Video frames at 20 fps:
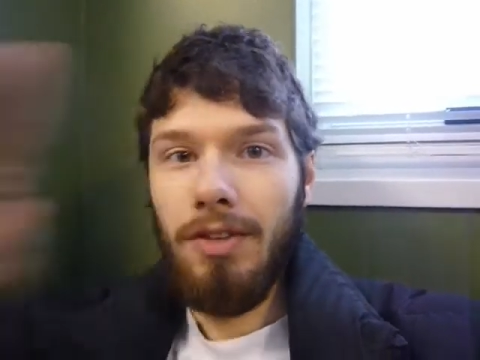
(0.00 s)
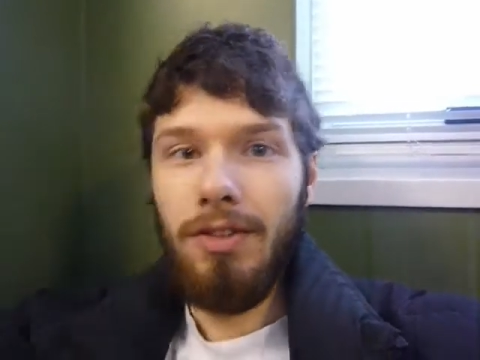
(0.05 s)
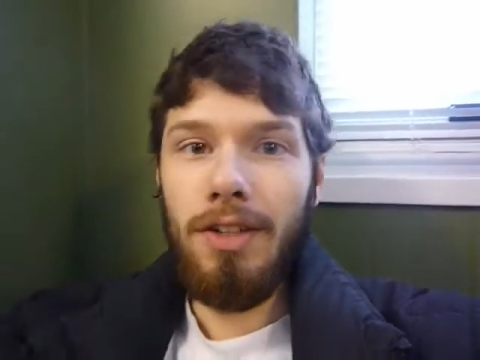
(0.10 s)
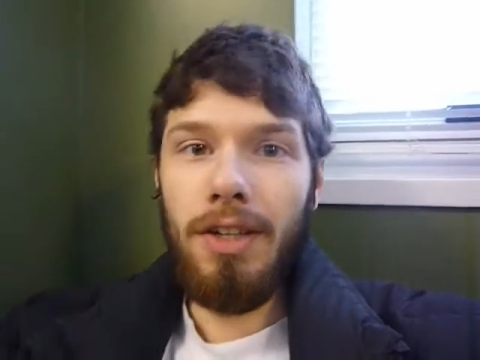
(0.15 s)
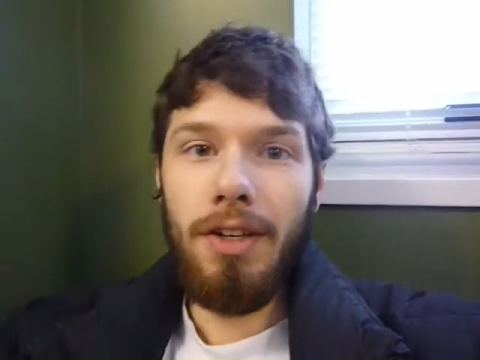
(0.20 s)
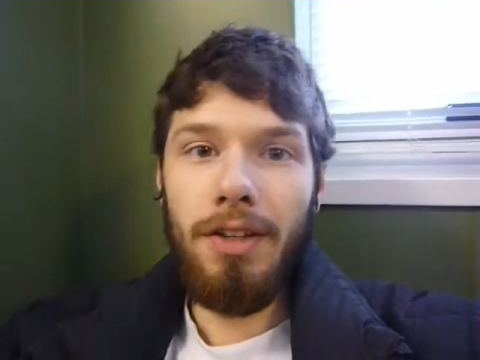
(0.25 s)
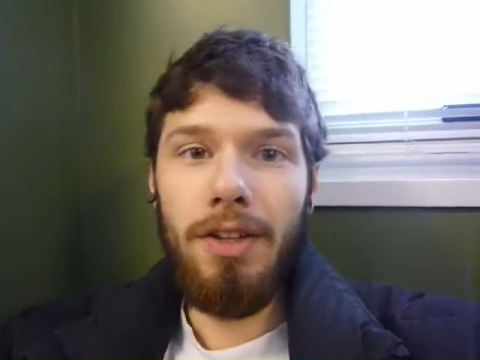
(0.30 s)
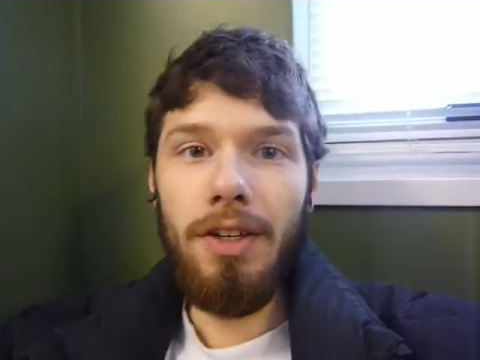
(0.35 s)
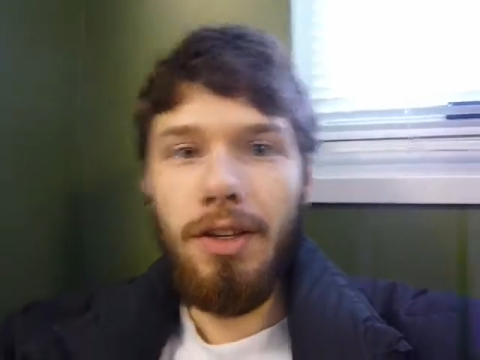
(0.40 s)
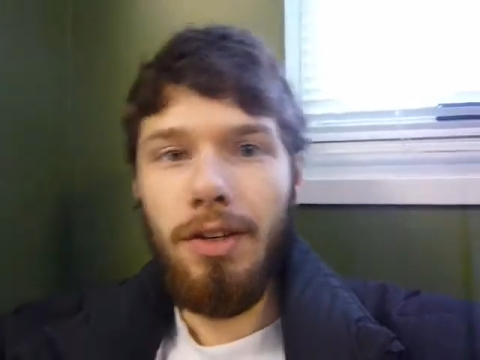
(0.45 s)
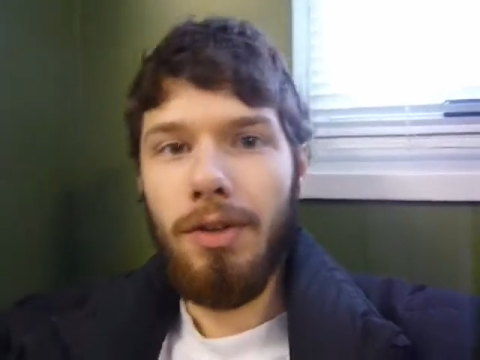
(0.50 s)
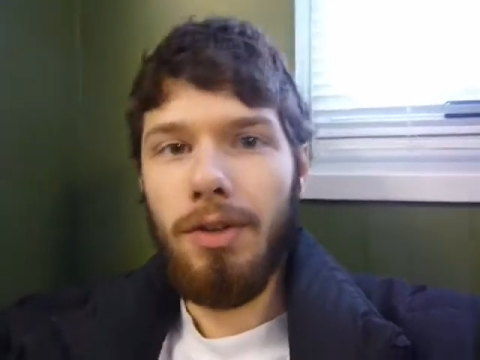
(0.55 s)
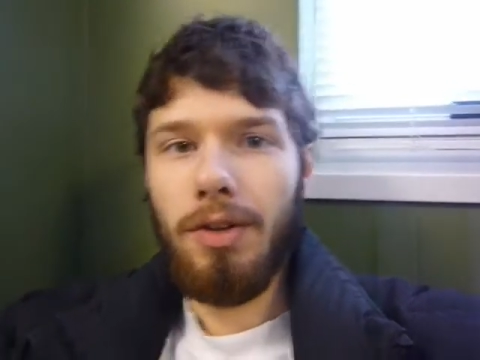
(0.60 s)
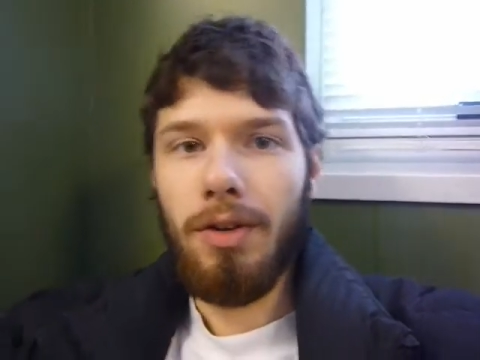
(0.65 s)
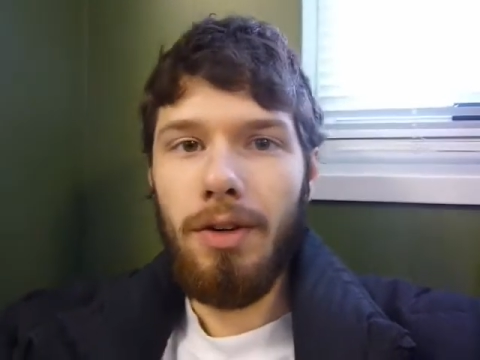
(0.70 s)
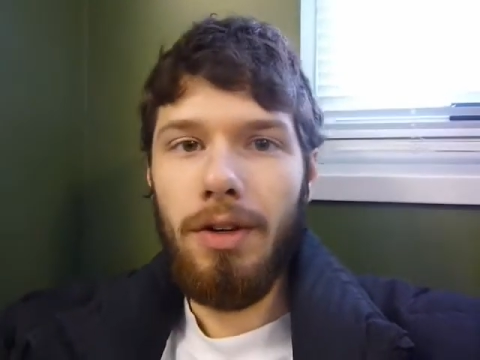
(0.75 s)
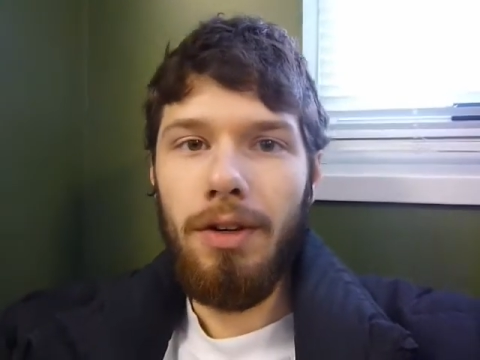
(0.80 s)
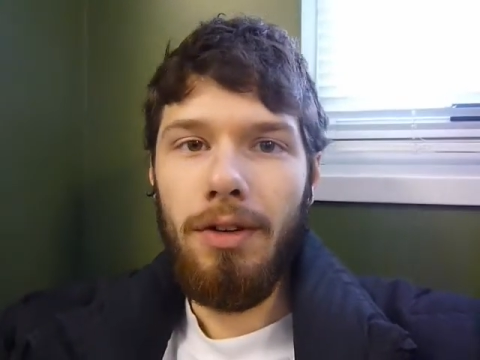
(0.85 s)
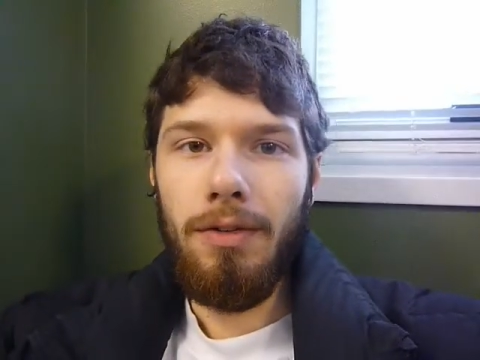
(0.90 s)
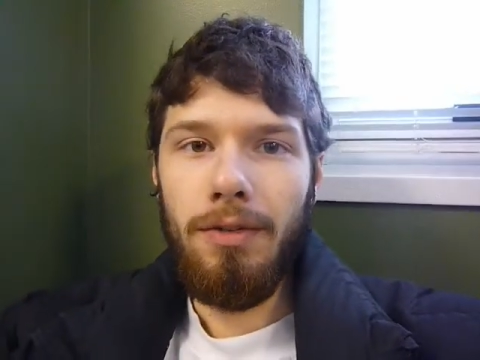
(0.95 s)
Zelda
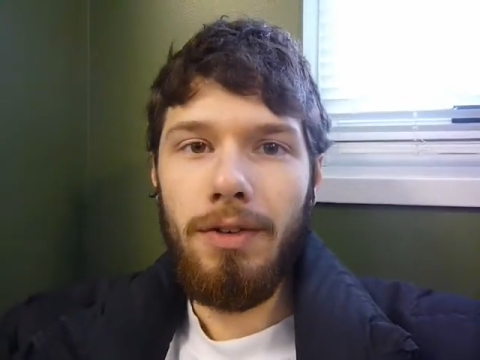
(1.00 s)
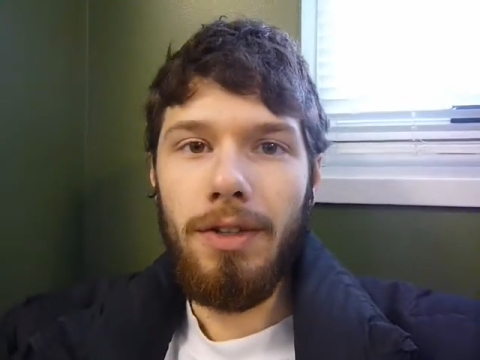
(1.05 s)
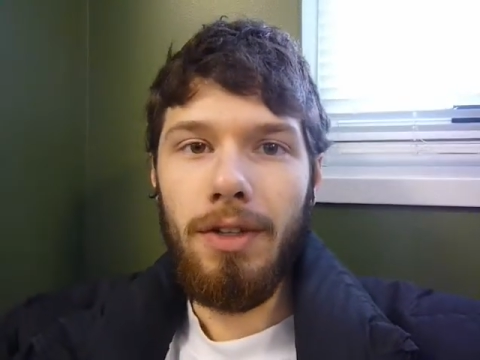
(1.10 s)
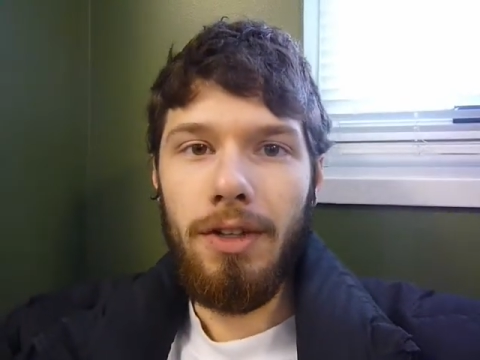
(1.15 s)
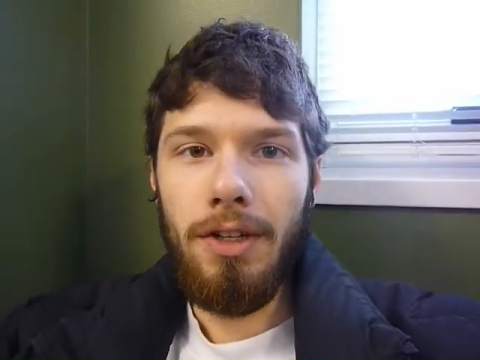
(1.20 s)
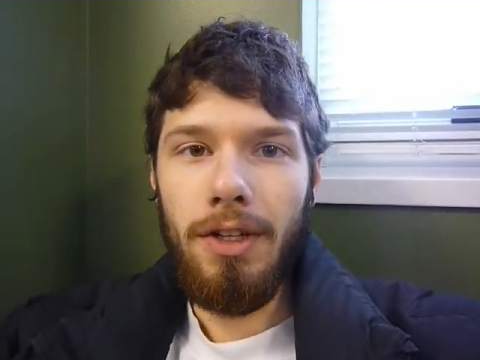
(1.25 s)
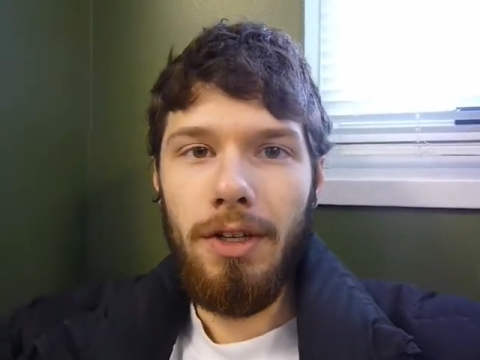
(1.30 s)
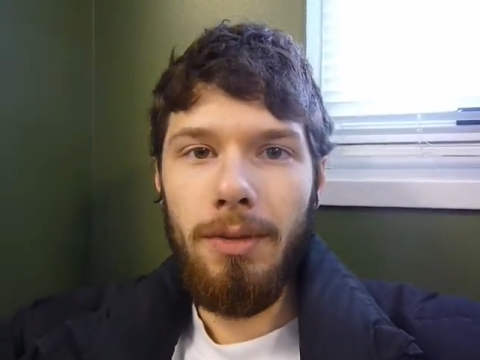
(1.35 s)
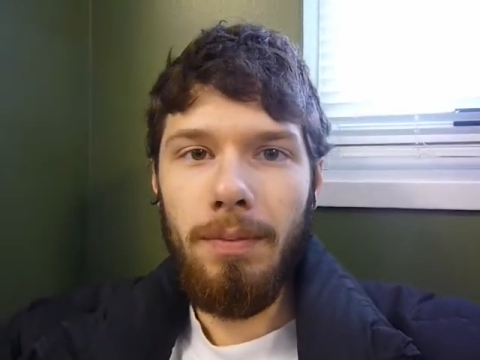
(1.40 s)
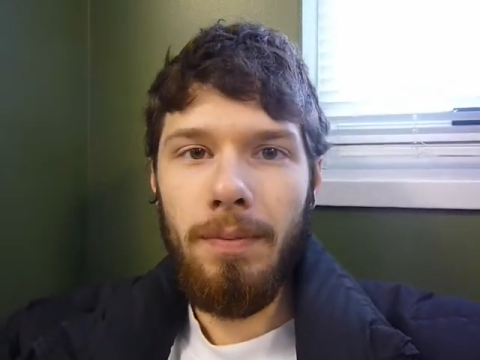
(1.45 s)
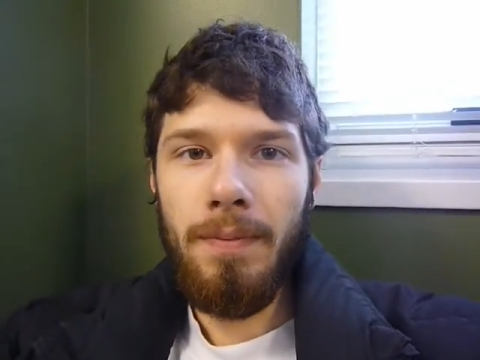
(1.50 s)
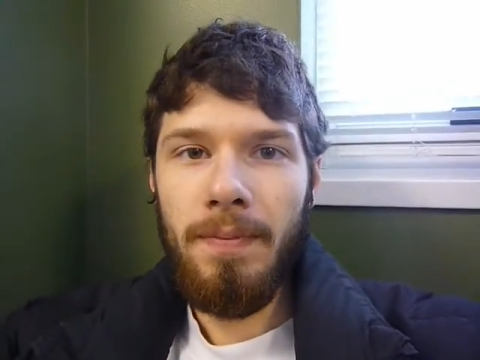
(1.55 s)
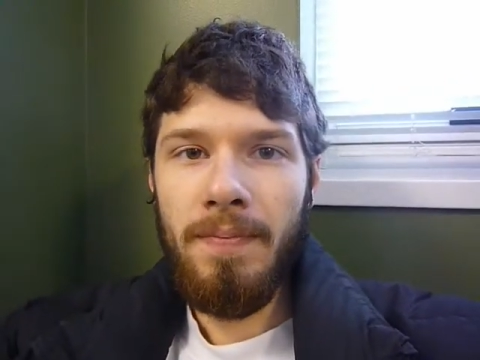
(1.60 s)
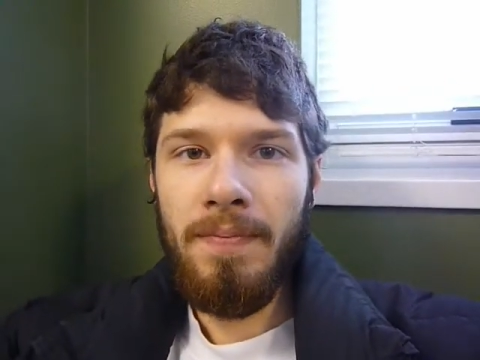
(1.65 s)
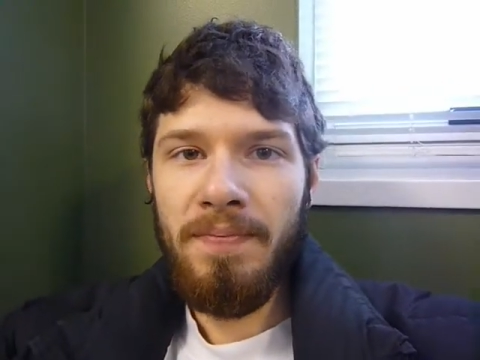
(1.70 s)
Ocarina of Time.